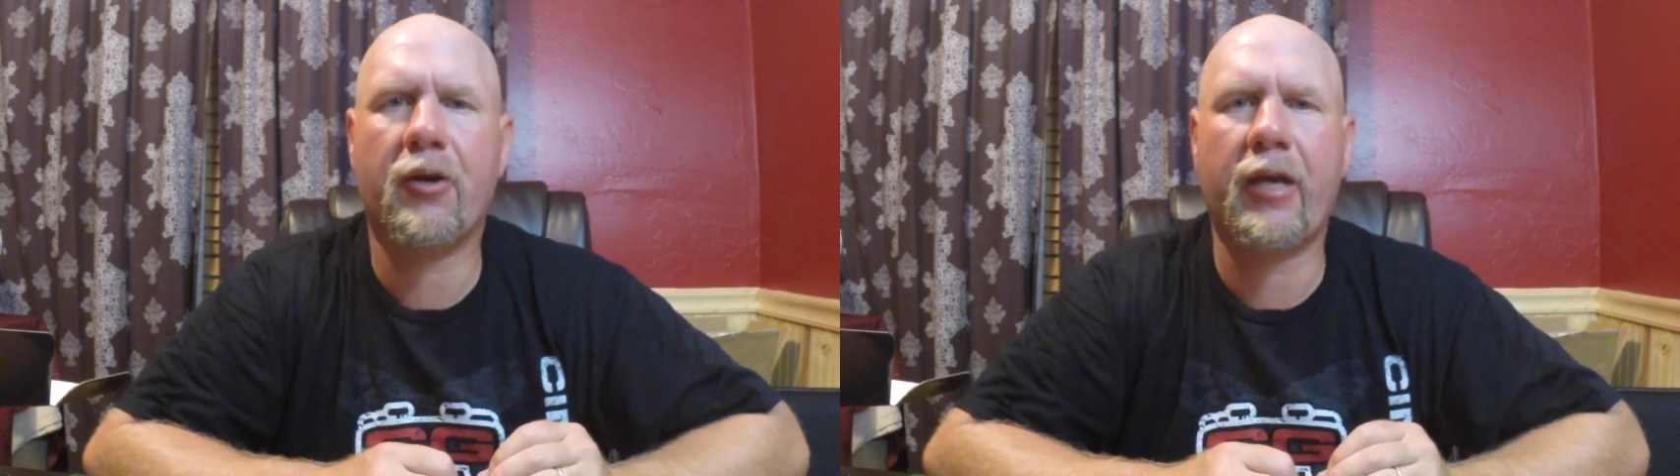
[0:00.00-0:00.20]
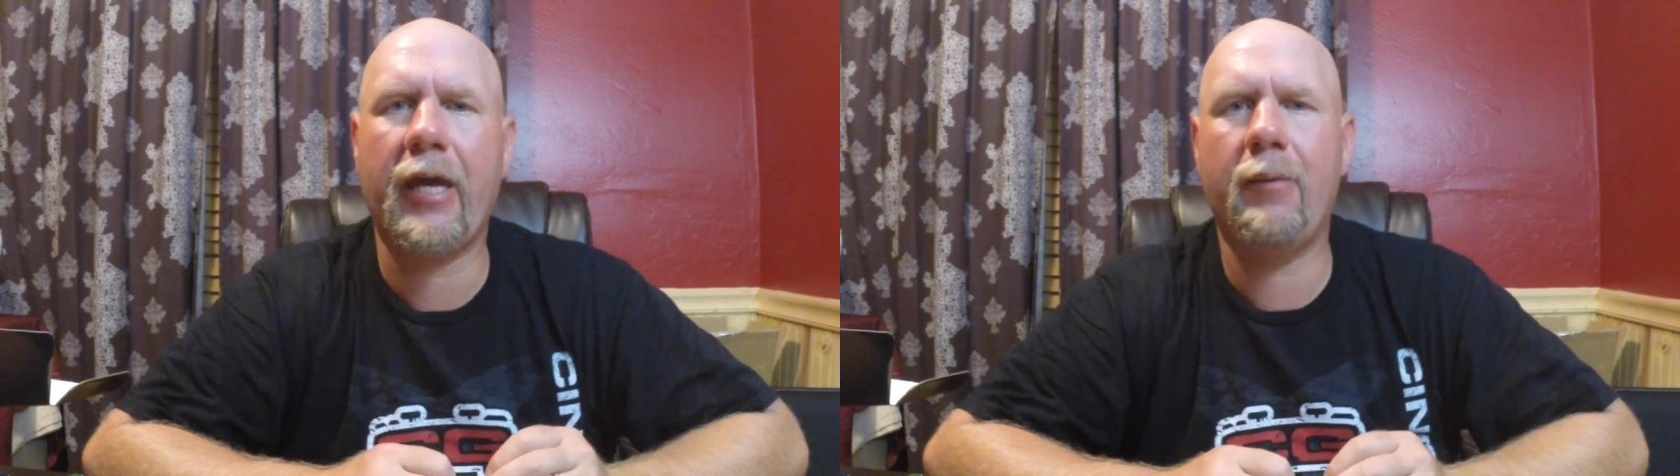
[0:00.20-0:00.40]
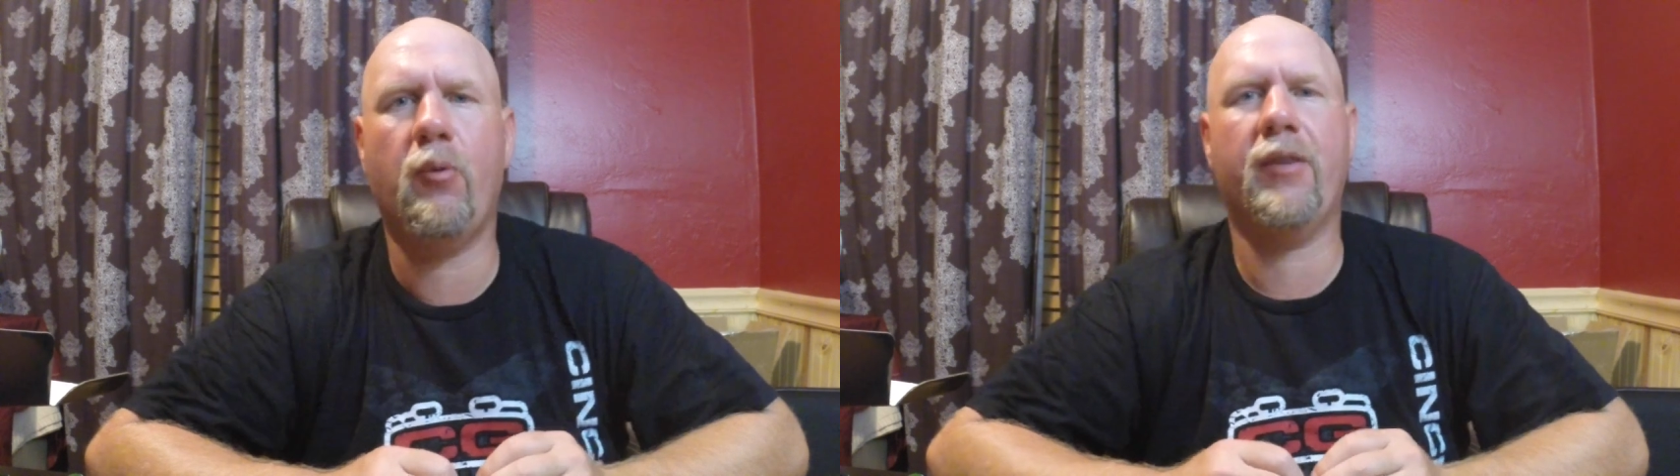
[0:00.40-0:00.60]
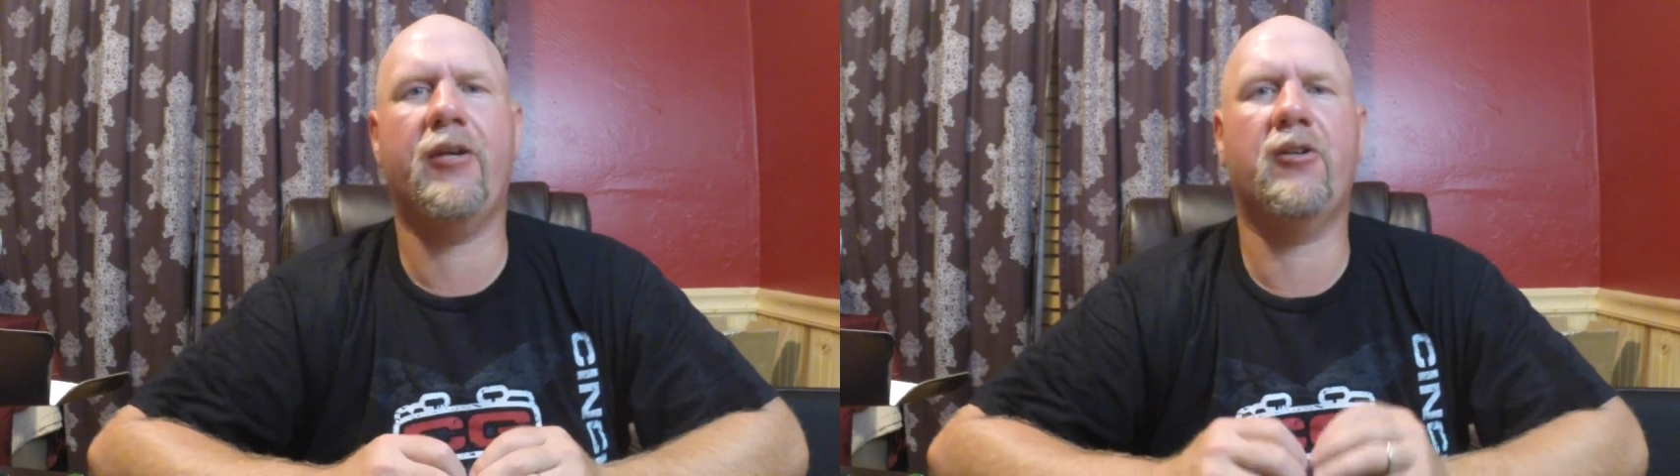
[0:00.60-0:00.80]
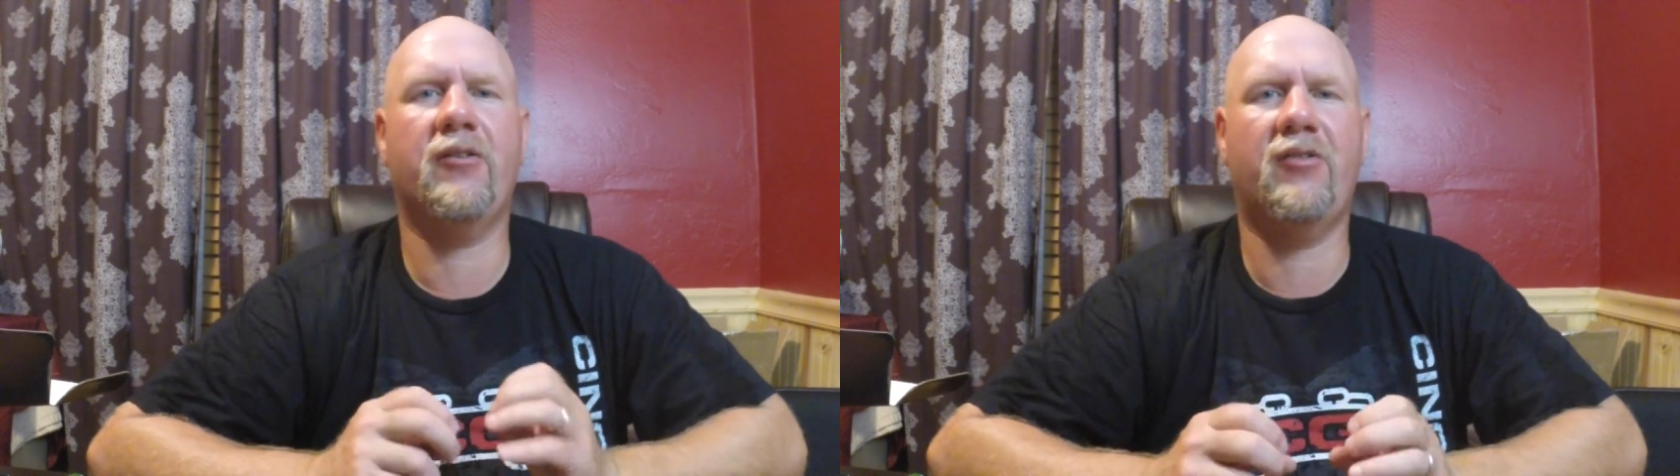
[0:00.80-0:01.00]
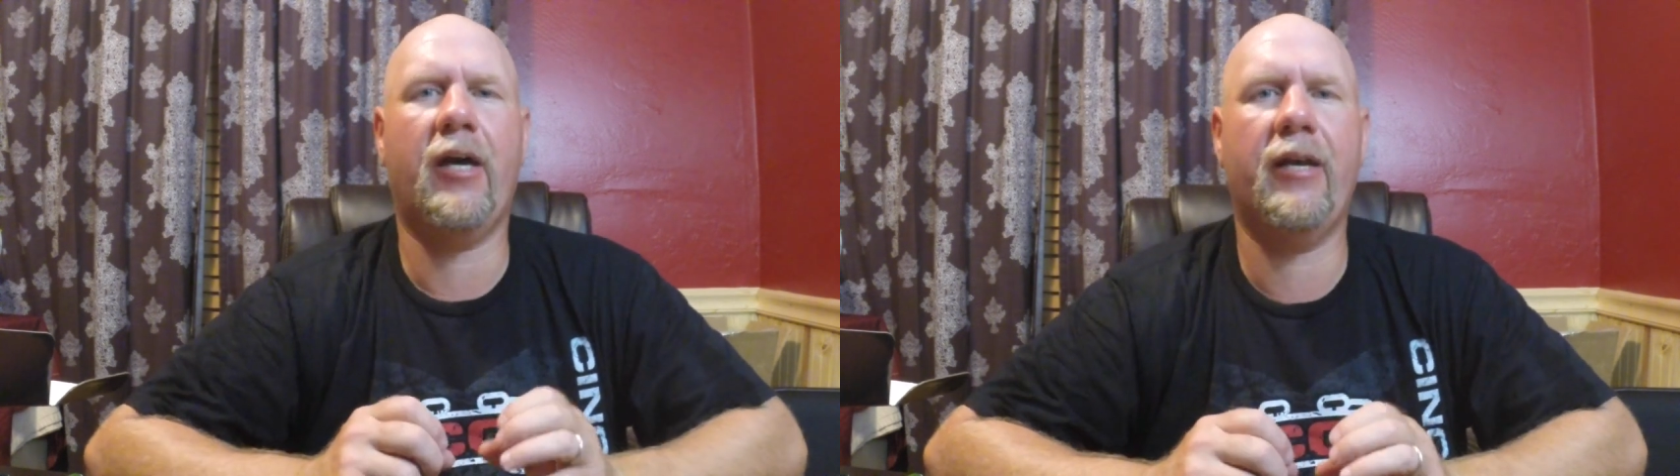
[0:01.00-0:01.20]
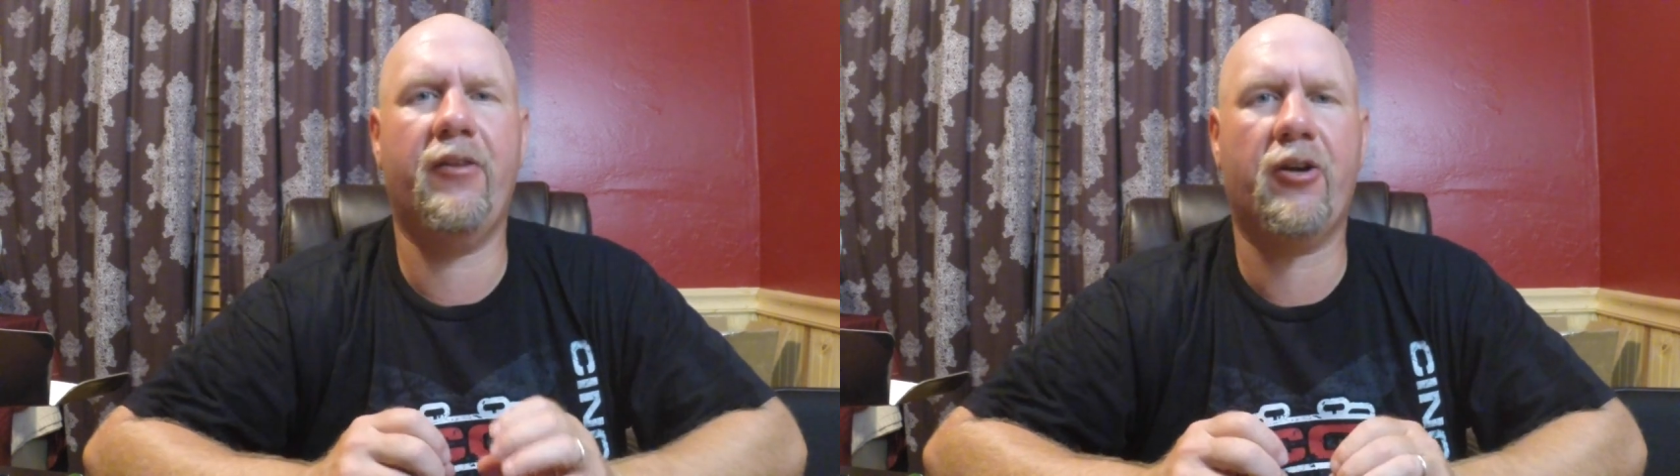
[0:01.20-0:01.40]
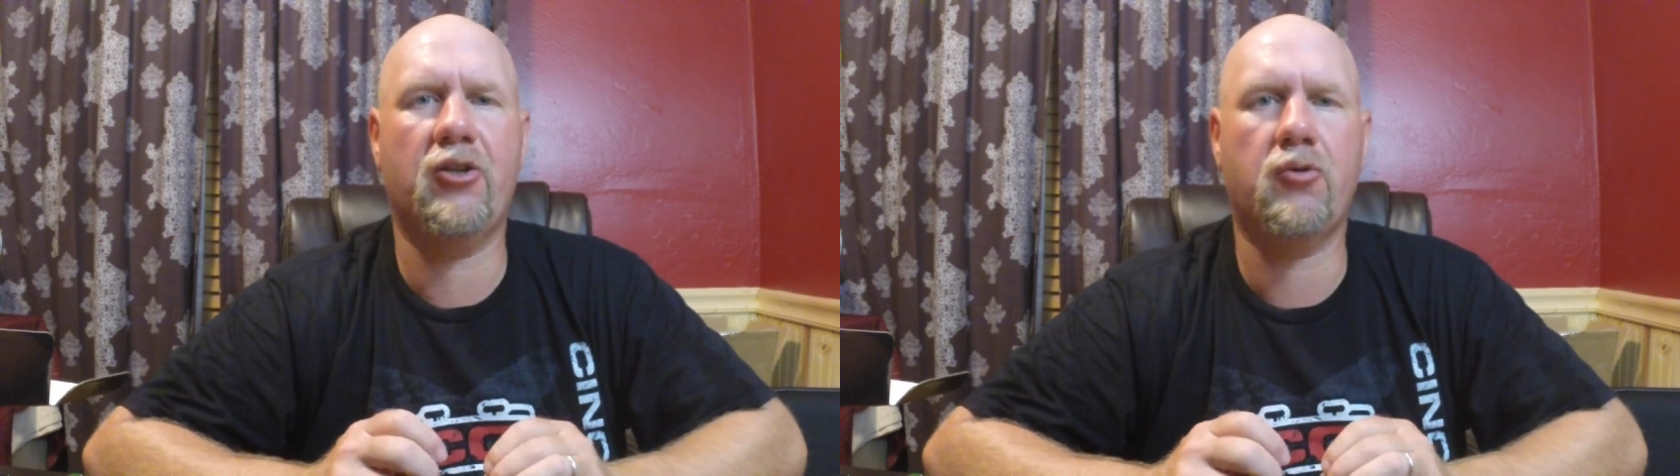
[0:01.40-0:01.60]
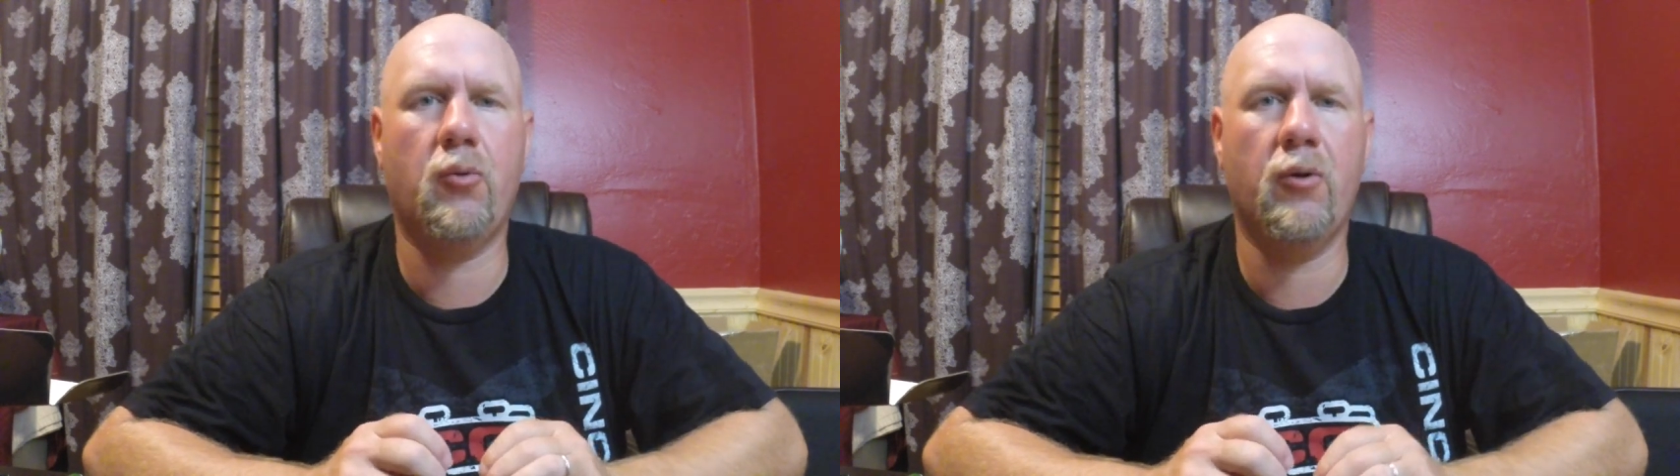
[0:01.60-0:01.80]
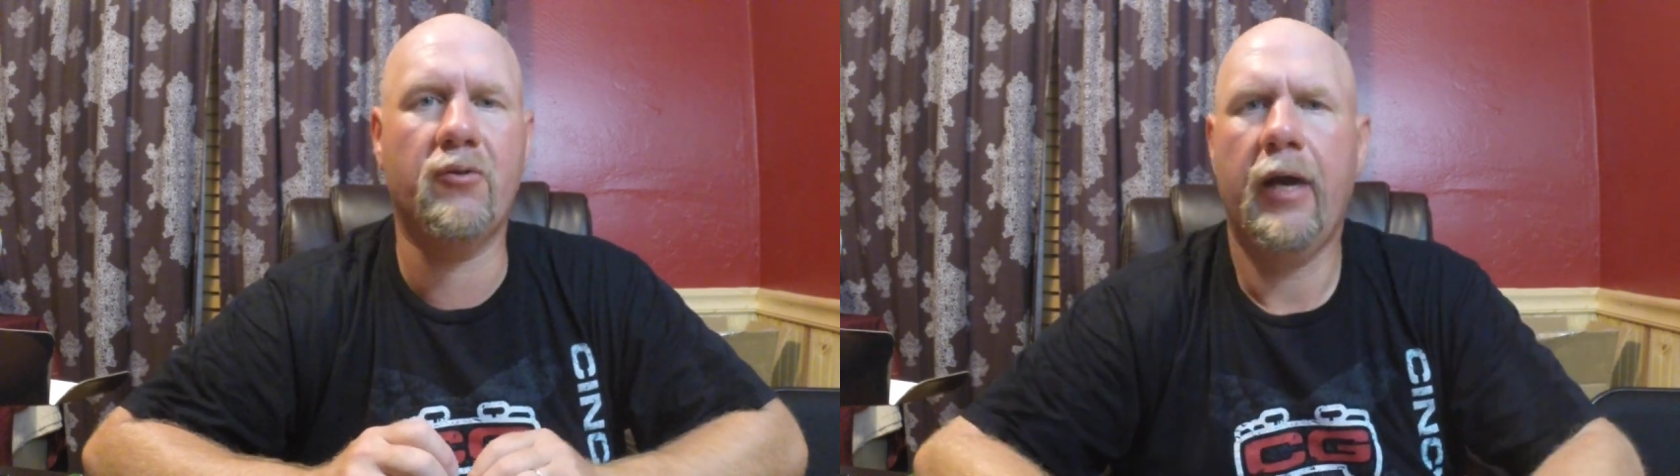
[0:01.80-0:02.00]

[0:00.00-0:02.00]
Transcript: game with their design of their controllers.